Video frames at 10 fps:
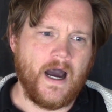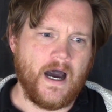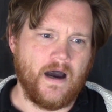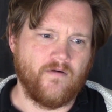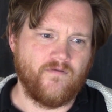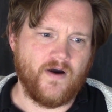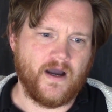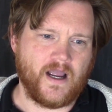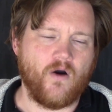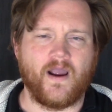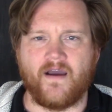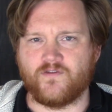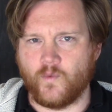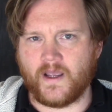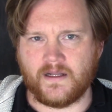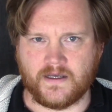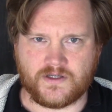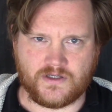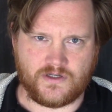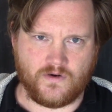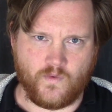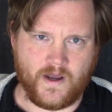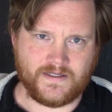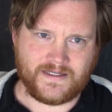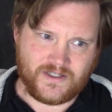going after WikiLeaks to certain ways,